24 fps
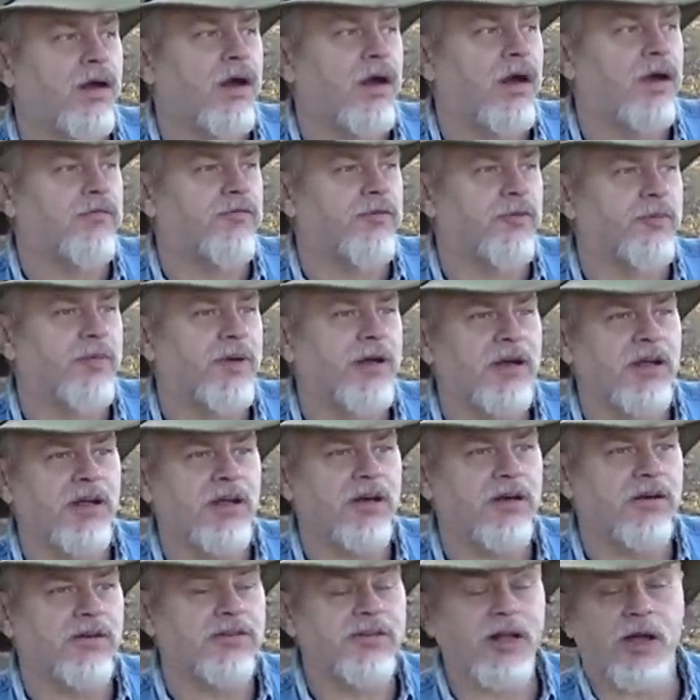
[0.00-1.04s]
And for many
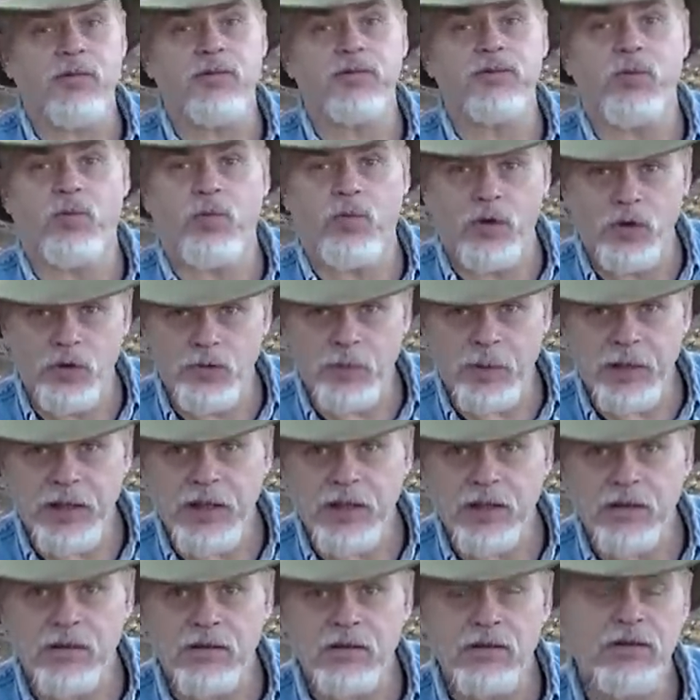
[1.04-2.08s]
years that was a Woobie,
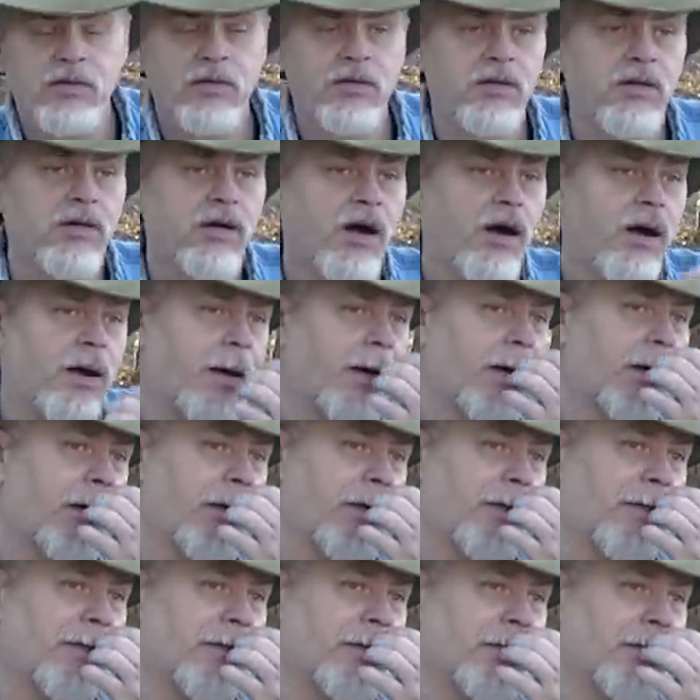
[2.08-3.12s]

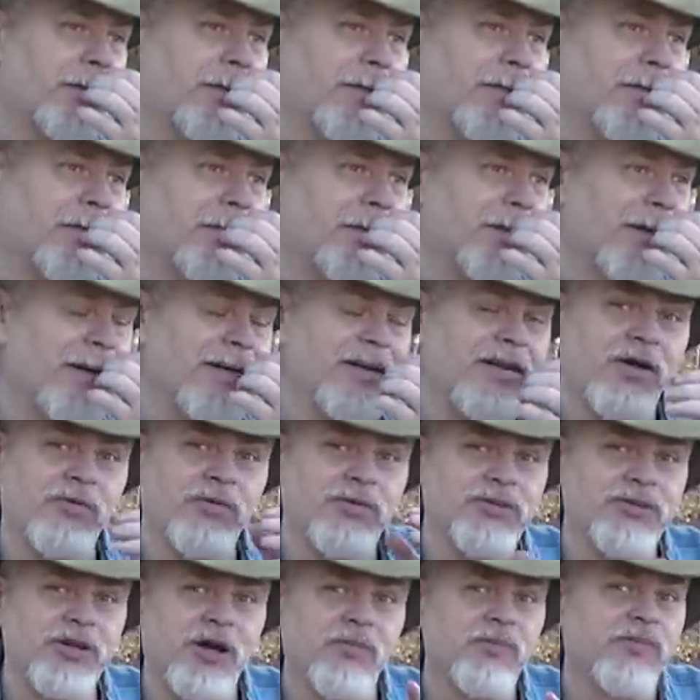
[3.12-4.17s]
um, but there
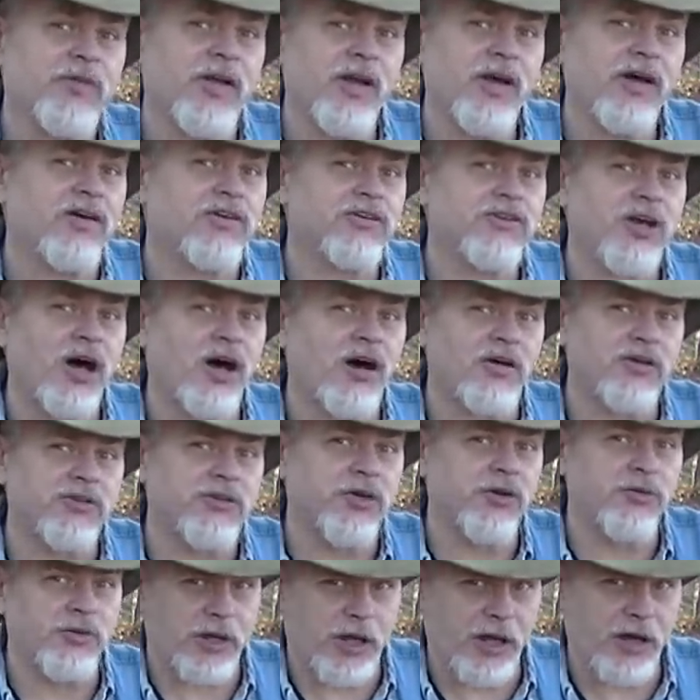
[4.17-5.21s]
was something else I
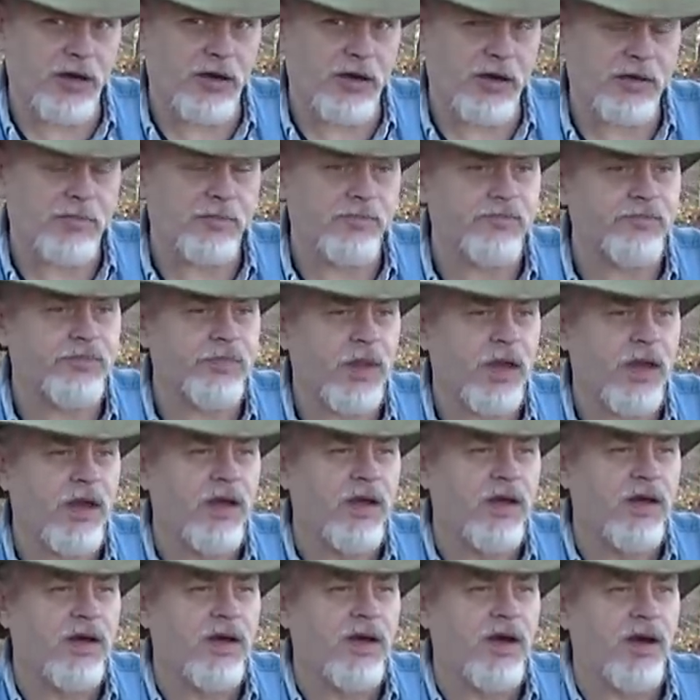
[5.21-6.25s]
also carried.
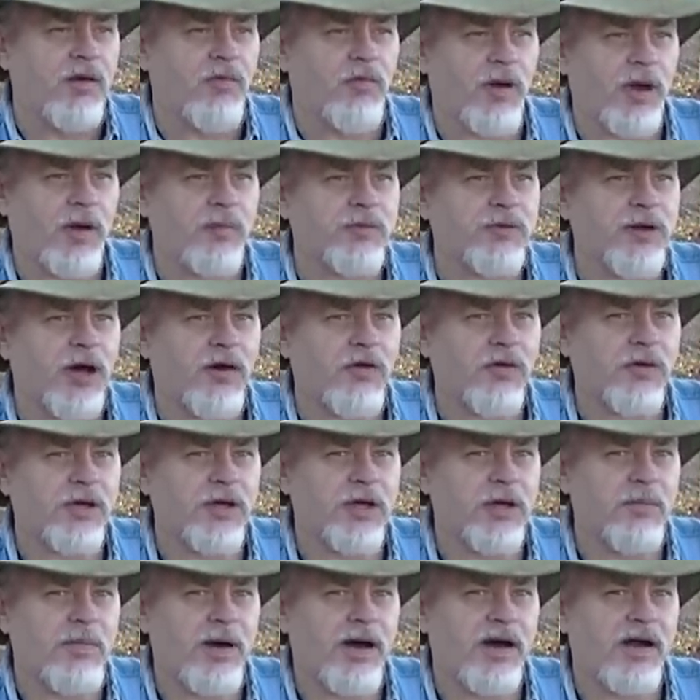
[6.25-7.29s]
And what I'm
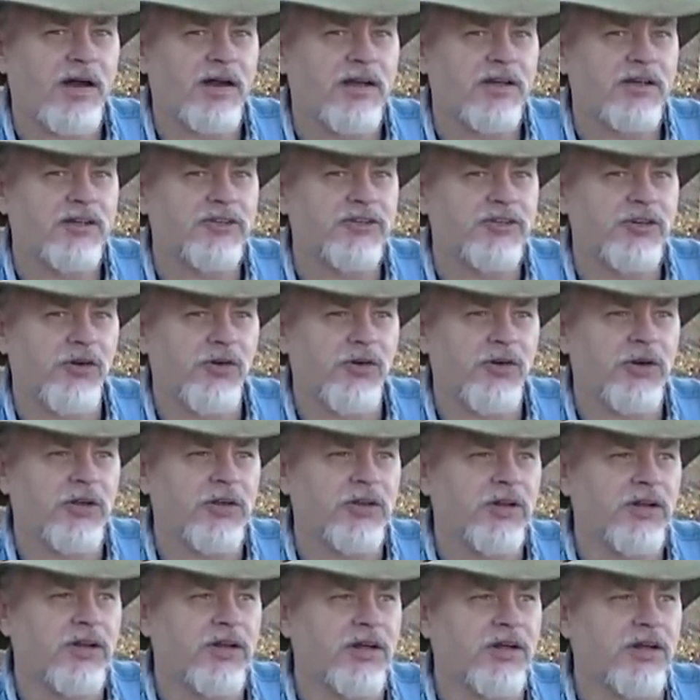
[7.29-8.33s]
talking about is
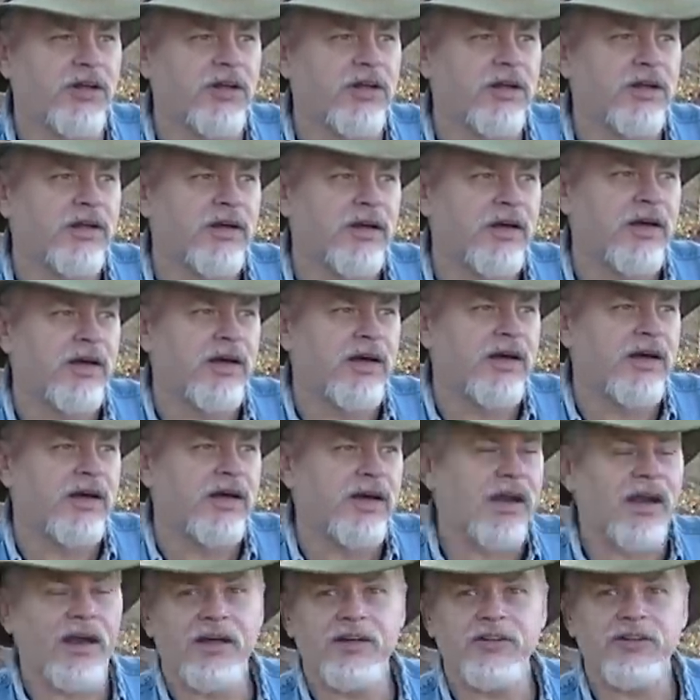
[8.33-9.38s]
during the
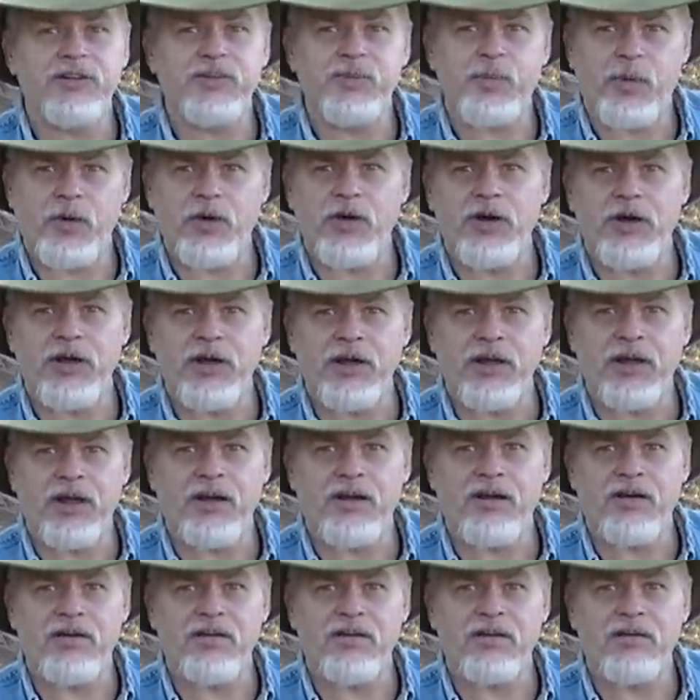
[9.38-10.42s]
late spring
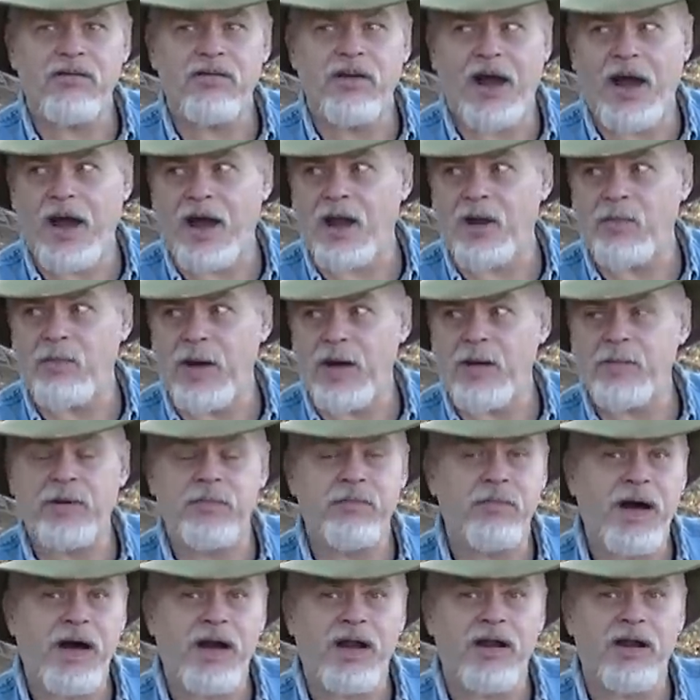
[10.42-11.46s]
here in Alabama,
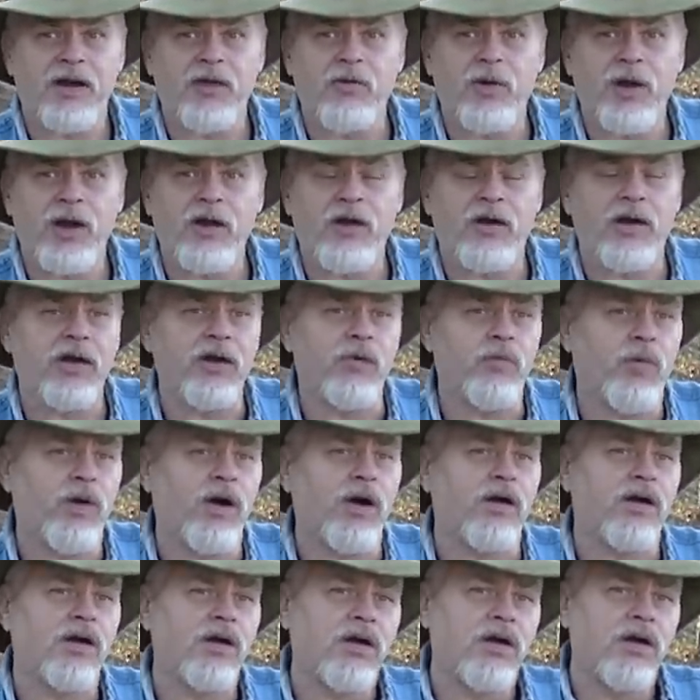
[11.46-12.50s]
my low area,
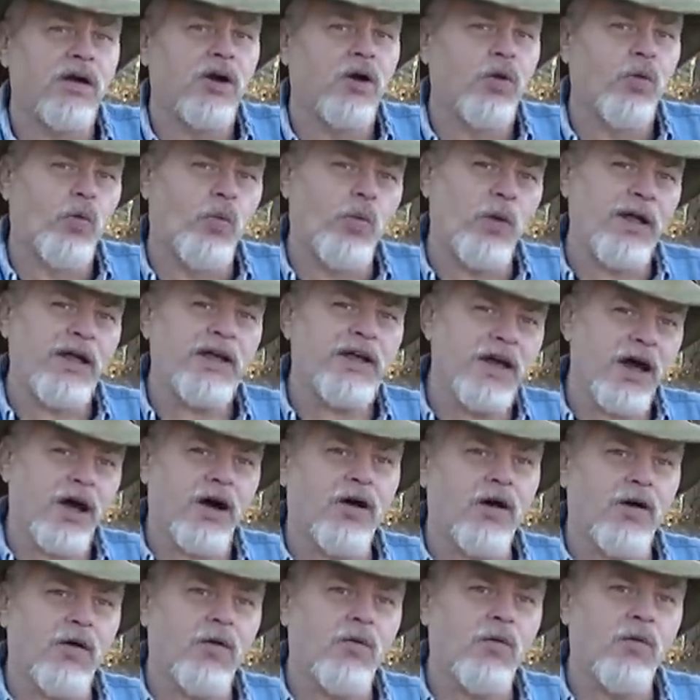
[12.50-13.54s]
where we
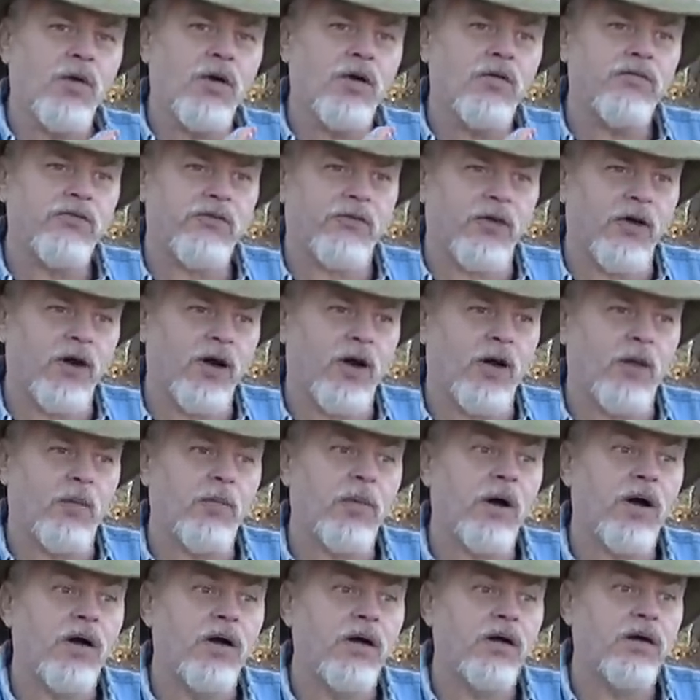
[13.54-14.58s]
go from